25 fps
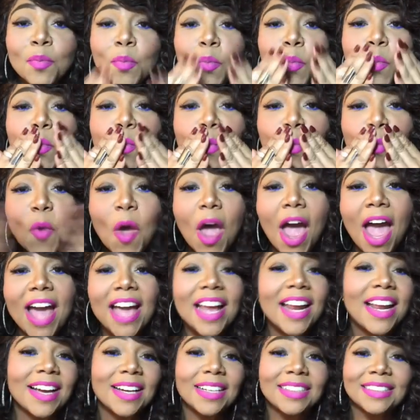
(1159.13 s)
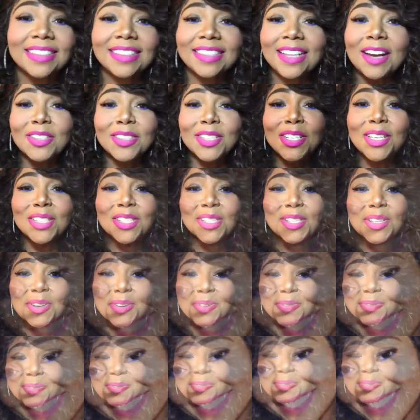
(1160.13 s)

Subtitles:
Mwah. Talk to you soon.